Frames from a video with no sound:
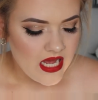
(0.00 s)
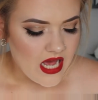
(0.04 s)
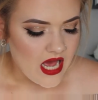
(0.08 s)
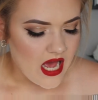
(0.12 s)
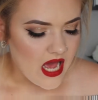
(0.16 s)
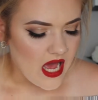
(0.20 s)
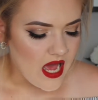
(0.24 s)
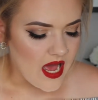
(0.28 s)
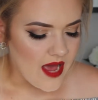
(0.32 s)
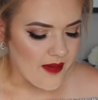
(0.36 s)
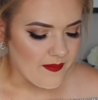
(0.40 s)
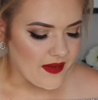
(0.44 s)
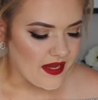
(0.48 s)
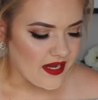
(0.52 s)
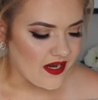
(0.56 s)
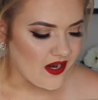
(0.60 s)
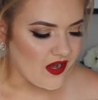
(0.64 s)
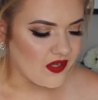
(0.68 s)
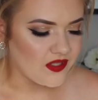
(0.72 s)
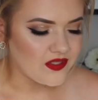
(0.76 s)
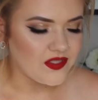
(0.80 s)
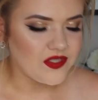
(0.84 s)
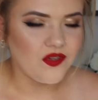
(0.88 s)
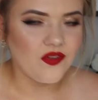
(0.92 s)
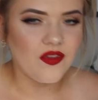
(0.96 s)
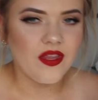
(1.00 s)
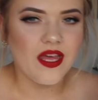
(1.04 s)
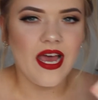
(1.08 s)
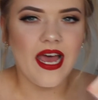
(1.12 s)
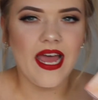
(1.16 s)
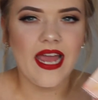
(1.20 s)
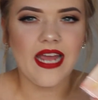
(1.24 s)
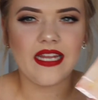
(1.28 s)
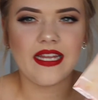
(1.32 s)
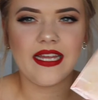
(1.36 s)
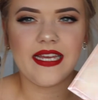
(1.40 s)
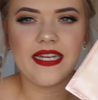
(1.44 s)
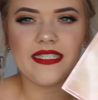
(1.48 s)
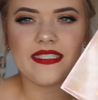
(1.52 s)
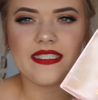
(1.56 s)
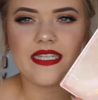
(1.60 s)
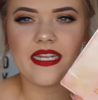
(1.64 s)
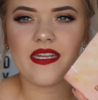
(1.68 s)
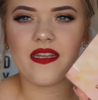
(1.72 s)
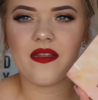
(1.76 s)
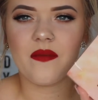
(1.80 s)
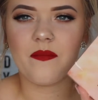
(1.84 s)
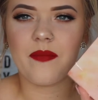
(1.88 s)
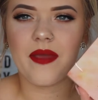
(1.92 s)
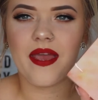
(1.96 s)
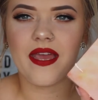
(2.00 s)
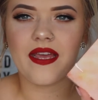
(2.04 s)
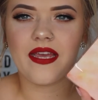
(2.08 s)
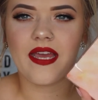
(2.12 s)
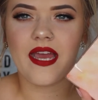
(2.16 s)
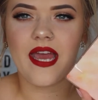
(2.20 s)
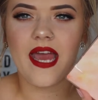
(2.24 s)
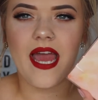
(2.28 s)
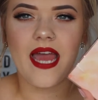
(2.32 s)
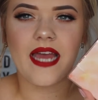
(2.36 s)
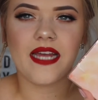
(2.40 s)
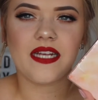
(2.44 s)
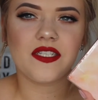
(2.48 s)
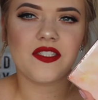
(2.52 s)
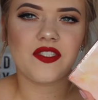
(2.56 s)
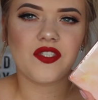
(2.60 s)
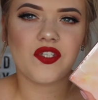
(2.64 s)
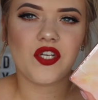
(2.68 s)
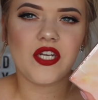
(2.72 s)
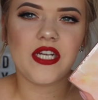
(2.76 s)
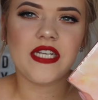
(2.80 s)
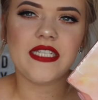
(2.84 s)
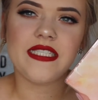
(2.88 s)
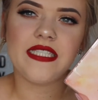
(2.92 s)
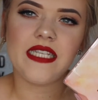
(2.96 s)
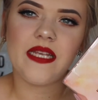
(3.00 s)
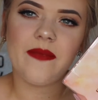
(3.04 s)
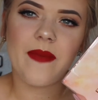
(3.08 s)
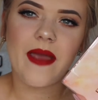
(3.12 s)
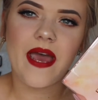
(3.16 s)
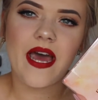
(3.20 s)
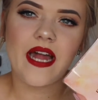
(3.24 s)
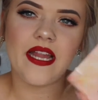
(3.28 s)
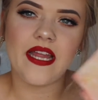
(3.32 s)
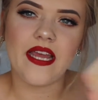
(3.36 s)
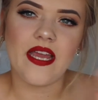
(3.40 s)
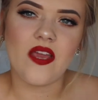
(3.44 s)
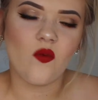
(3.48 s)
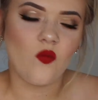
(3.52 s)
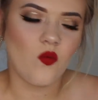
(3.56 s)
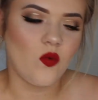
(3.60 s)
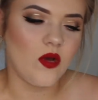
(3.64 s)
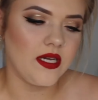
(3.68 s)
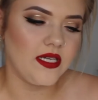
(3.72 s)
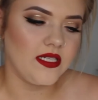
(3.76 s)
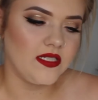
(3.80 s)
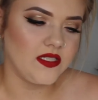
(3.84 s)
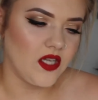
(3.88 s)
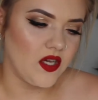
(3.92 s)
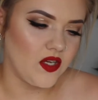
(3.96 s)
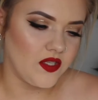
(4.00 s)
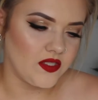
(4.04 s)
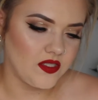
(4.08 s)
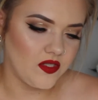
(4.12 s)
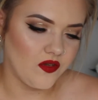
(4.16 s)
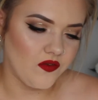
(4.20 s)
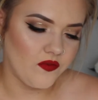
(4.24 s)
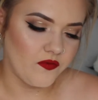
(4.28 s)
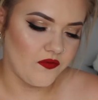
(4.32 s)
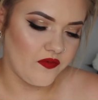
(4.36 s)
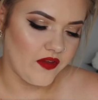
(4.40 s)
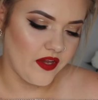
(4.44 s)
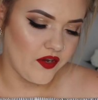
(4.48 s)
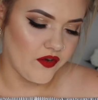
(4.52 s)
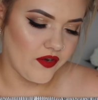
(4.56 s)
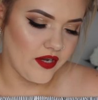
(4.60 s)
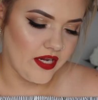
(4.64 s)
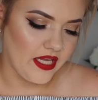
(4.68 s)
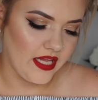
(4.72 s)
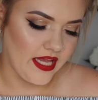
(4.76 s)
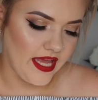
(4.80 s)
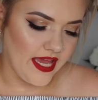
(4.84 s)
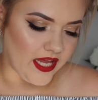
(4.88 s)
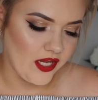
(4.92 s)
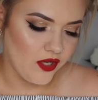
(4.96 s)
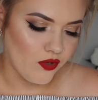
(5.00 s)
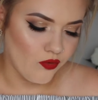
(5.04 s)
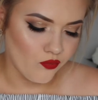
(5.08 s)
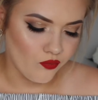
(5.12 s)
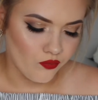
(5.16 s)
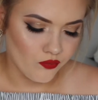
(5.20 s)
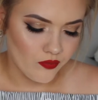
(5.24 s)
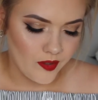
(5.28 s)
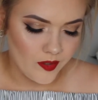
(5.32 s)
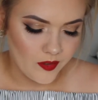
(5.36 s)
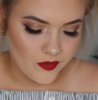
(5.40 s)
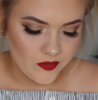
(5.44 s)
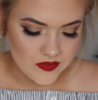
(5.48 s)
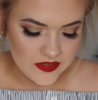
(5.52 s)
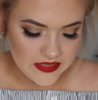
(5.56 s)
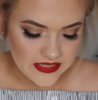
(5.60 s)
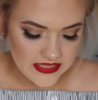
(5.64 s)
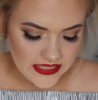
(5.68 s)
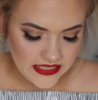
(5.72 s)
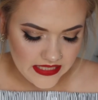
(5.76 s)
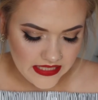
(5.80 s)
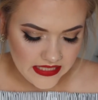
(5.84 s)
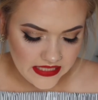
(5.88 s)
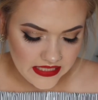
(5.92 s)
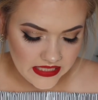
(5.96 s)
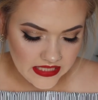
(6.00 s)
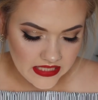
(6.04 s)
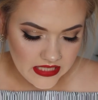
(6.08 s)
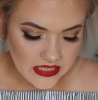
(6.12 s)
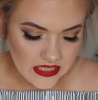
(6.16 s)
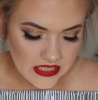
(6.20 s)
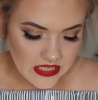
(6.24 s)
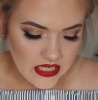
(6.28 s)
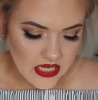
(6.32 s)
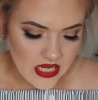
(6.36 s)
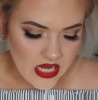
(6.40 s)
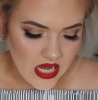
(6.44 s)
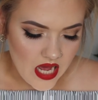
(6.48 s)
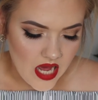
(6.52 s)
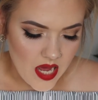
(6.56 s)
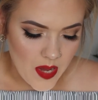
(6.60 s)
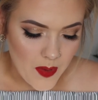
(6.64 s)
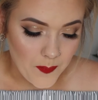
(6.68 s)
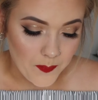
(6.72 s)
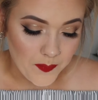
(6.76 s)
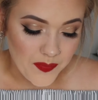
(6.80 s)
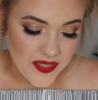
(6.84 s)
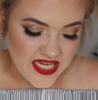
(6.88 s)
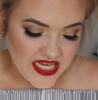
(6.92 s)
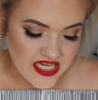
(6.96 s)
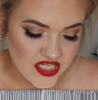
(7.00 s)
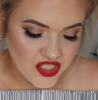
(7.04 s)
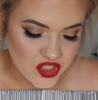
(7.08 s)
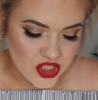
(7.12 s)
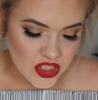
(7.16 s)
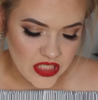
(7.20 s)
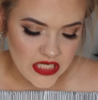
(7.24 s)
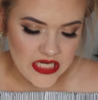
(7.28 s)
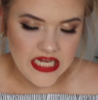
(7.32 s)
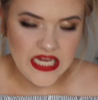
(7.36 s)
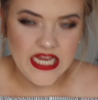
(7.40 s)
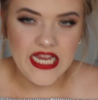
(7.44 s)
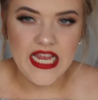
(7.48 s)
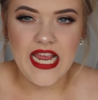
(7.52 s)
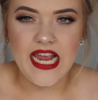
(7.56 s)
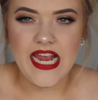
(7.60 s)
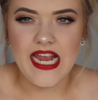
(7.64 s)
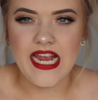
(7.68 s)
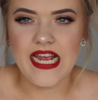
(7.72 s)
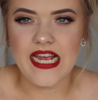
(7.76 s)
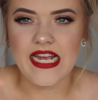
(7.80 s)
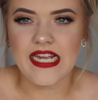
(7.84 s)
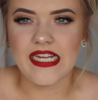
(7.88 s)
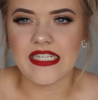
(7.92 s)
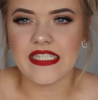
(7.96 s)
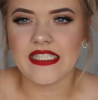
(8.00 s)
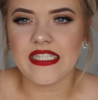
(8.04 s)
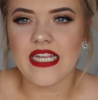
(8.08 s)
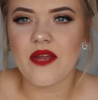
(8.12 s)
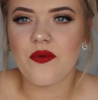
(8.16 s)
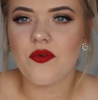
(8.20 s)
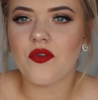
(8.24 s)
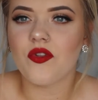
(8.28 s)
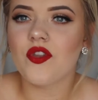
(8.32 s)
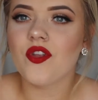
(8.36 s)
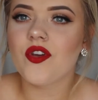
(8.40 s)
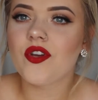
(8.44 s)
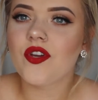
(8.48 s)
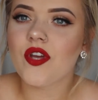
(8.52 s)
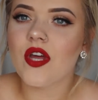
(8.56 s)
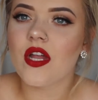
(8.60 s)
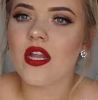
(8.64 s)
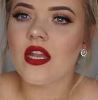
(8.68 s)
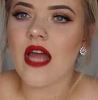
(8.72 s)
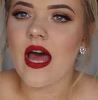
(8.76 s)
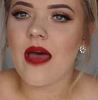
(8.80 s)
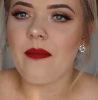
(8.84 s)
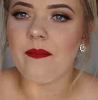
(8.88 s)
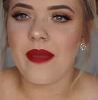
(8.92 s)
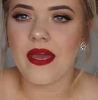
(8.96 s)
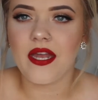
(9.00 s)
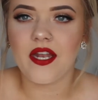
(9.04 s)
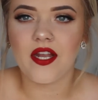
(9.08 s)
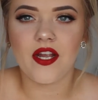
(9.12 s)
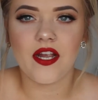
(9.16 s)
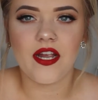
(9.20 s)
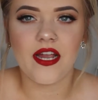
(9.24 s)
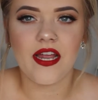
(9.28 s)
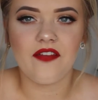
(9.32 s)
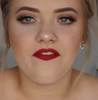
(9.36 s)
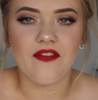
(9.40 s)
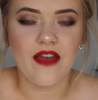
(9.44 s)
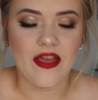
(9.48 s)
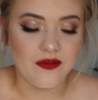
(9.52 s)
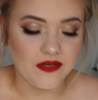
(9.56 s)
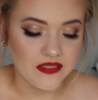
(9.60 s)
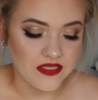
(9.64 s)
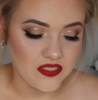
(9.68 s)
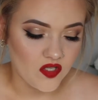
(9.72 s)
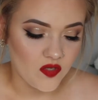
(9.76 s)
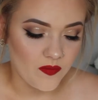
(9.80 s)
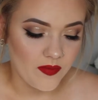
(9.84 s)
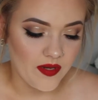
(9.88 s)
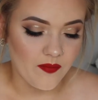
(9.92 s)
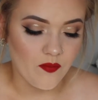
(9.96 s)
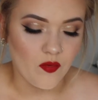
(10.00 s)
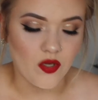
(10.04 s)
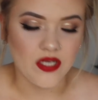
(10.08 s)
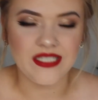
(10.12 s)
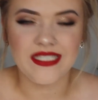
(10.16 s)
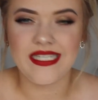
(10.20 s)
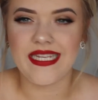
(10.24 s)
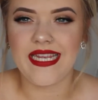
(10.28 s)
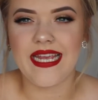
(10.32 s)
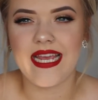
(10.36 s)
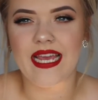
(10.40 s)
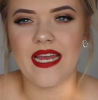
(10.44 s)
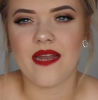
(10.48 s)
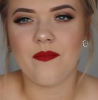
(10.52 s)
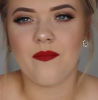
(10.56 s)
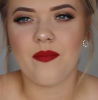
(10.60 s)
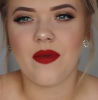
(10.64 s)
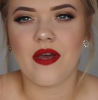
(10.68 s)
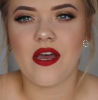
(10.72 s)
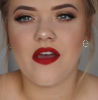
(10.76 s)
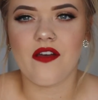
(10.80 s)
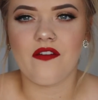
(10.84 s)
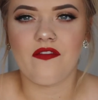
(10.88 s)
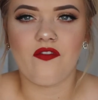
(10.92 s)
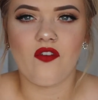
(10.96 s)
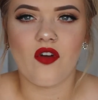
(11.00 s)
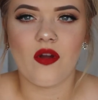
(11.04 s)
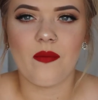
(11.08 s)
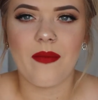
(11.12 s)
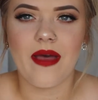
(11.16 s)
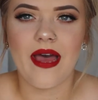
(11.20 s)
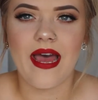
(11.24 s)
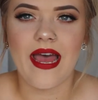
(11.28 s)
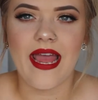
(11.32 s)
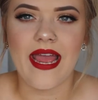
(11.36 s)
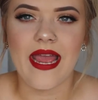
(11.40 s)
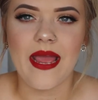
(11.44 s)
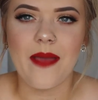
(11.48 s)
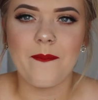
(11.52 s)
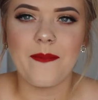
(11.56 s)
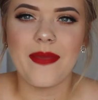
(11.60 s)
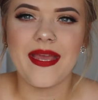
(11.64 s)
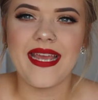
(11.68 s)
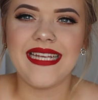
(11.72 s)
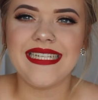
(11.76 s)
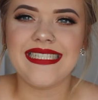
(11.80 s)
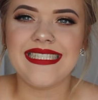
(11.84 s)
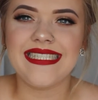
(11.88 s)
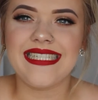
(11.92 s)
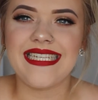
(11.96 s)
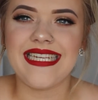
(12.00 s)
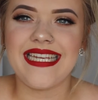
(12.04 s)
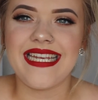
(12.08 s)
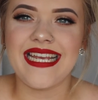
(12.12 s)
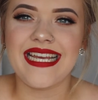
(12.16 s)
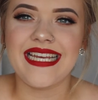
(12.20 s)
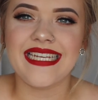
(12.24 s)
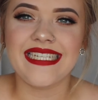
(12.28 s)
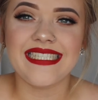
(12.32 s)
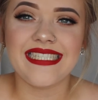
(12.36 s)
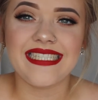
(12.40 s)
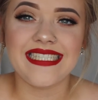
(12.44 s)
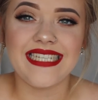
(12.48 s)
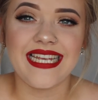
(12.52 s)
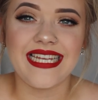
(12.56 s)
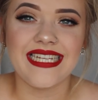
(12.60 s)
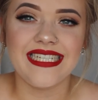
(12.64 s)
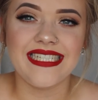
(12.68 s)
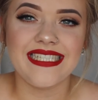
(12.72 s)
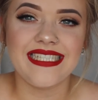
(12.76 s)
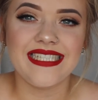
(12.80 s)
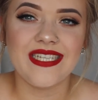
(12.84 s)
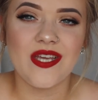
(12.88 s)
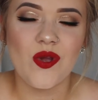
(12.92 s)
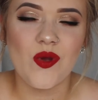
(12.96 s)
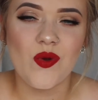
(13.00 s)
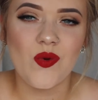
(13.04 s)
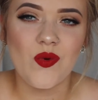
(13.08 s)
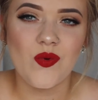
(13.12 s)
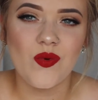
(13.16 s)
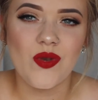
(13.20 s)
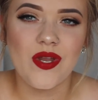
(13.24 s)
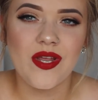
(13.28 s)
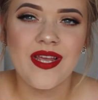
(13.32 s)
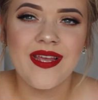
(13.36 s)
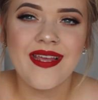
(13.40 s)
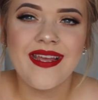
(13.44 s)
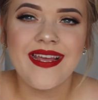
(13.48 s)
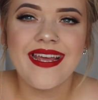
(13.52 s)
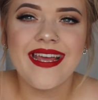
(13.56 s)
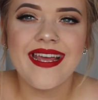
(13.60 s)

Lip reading: And also the highlights in the Becca x Chrissy palette was also very like rosy, peachy, and it would look a lot better if I was a little bit more tan, but for my pasty skin tone,